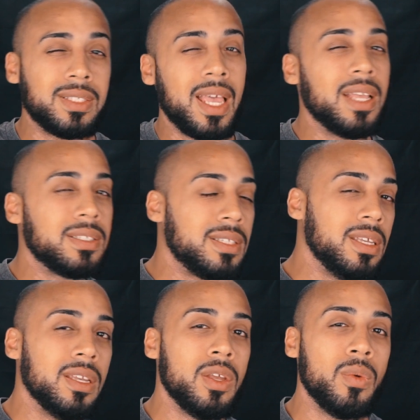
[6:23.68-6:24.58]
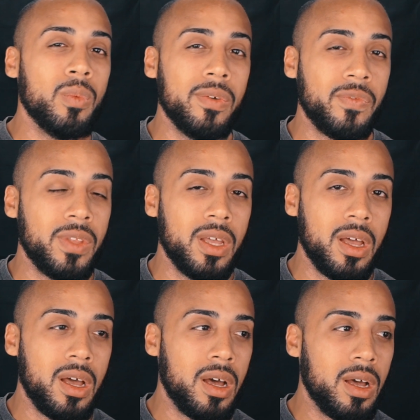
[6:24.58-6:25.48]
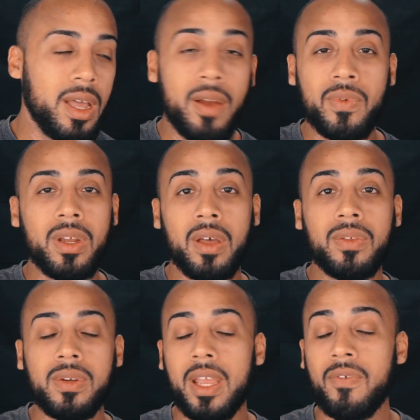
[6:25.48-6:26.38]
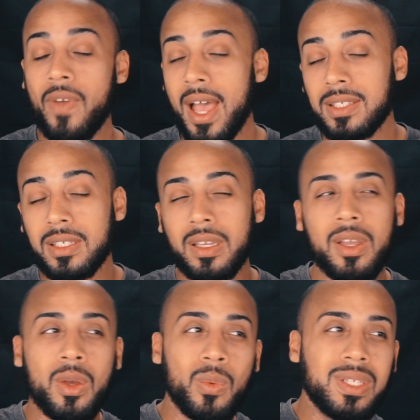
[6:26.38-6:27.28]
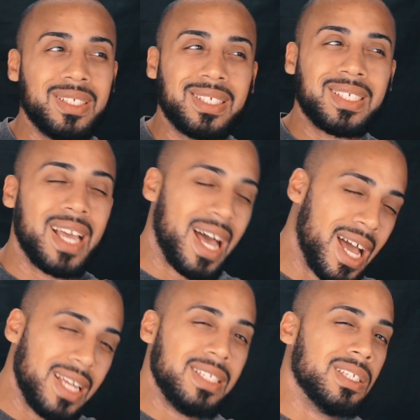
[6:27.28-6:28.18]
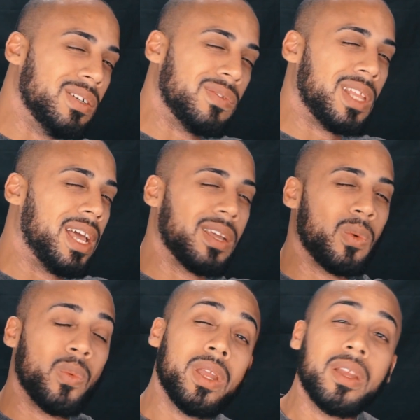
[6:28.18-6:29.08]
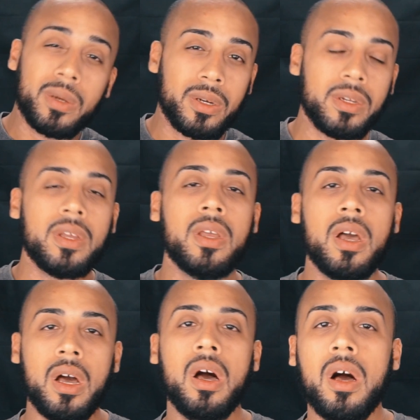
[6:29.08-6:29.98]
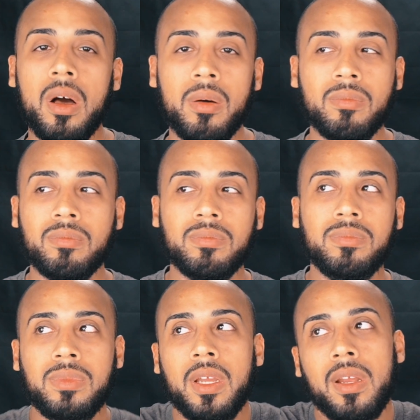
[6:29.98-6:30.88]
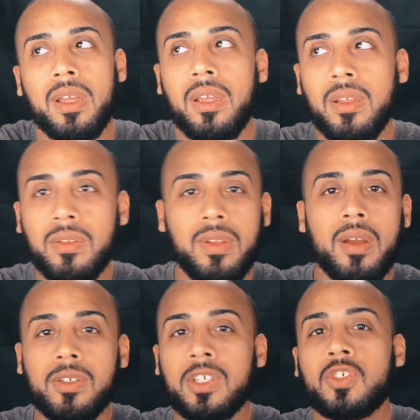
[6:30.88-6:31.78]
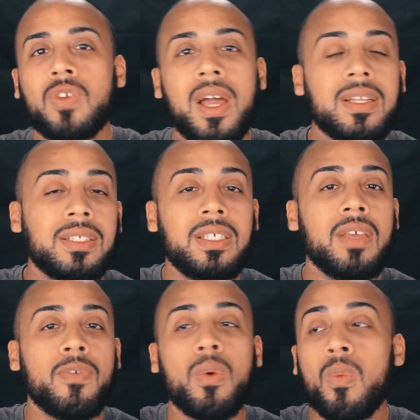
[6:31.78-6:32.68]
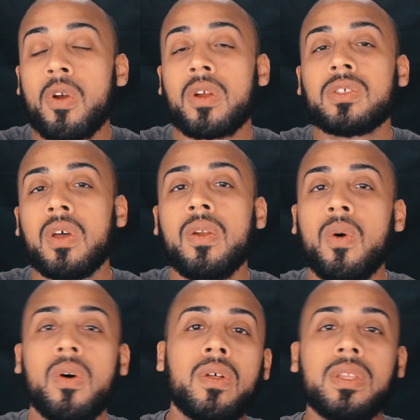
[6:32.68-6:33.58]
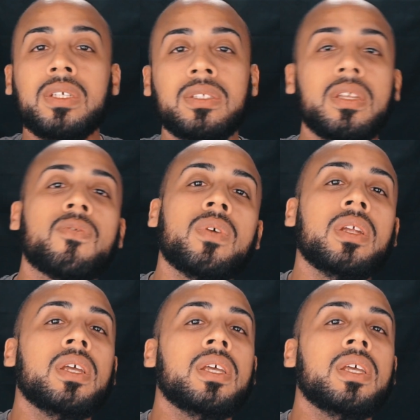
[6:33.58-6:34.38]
test it with the every other day fasting, which is kind of like weird. They're just trying to see if it works on all these different